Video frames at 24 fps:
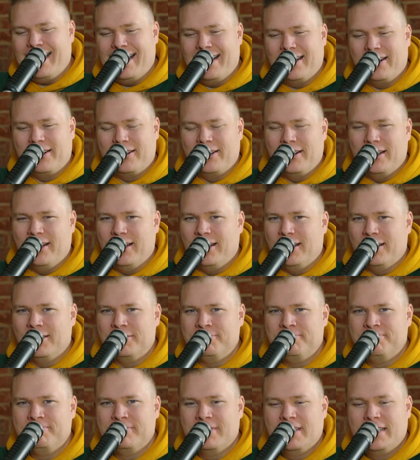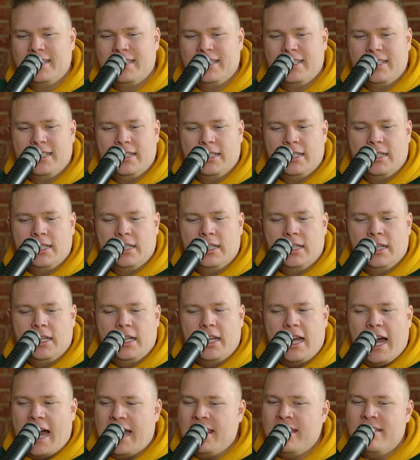I don't know.
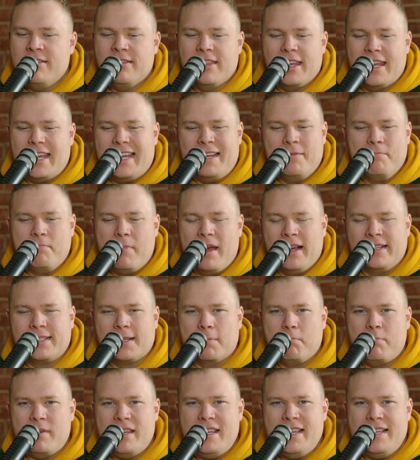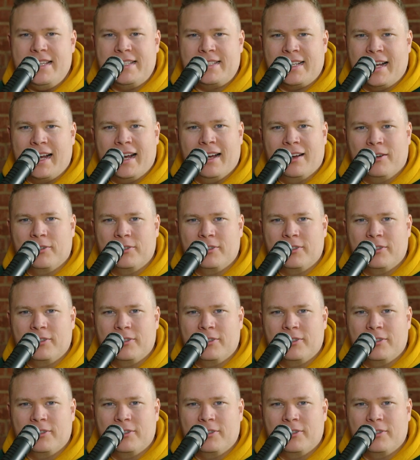I think the M makes a B sound.